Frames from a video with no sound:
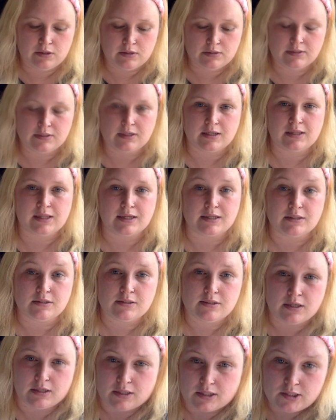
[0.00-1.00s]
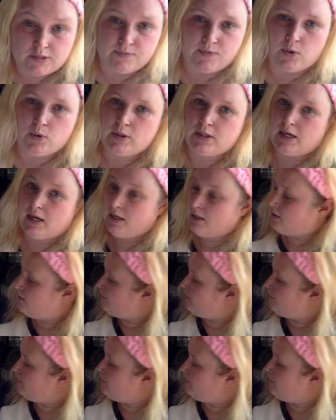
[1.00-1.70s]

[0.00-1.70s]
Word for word: to cleanse and exfoliate.